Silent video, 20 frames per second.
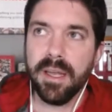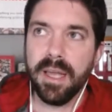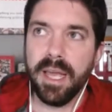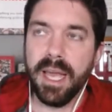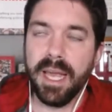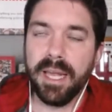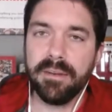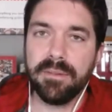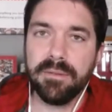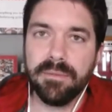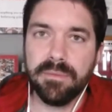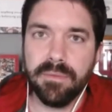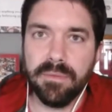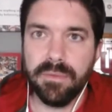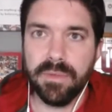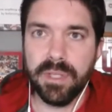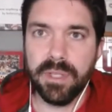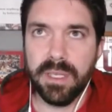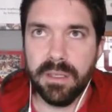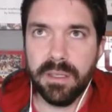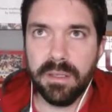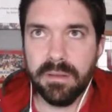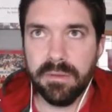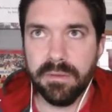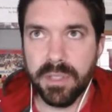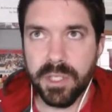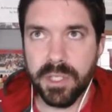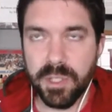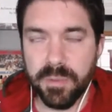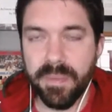And the
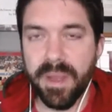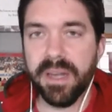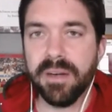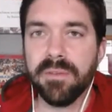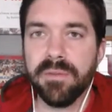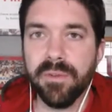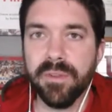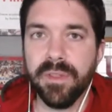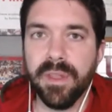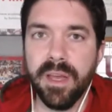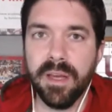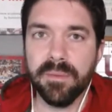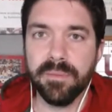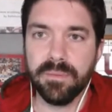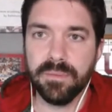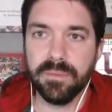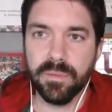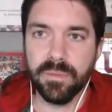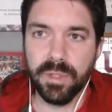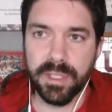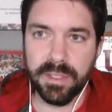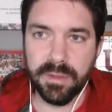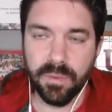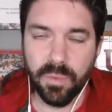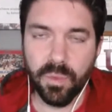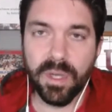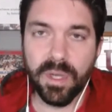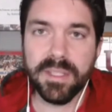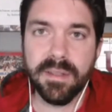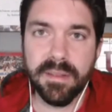spend for them
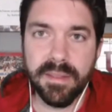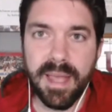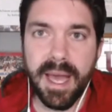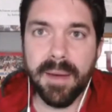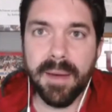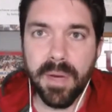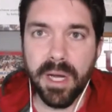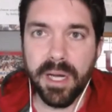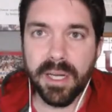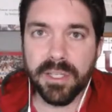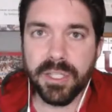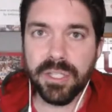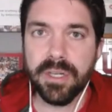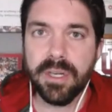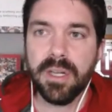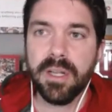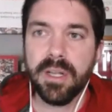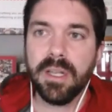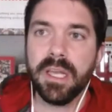wasn't that much.